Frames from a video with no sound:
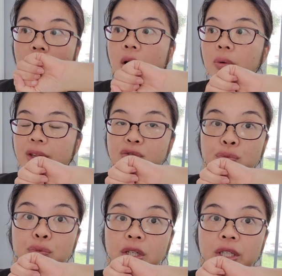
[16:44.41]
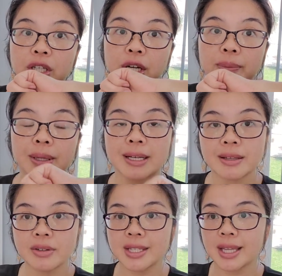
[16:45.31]
Oh, that's really good,
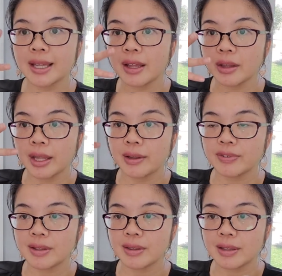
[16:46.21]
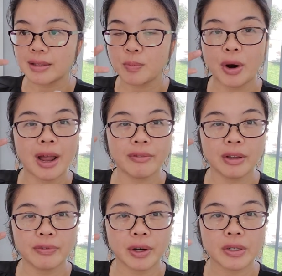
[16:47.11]
because I was thinking that, like, if something that's more
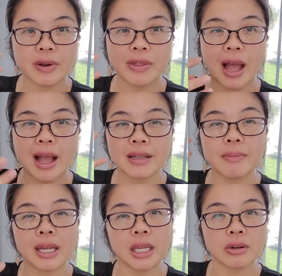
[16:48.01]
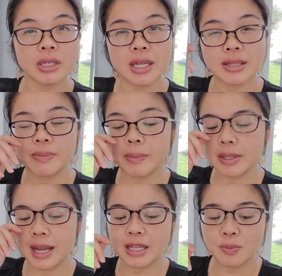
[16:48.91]
heavily fragranced around the eyes, it might irritate some
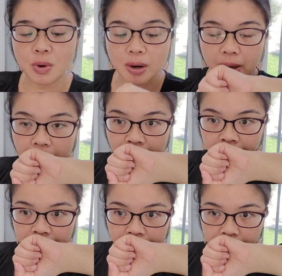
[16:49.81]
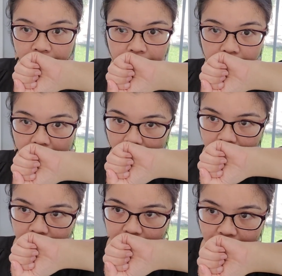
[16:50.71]
people's eyes more.
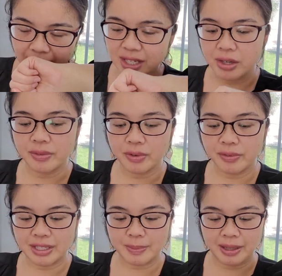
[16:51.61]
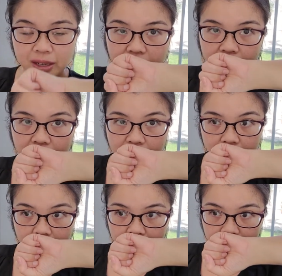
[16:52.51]
Yeah. Actually, I don't even know if I smell anything with this one.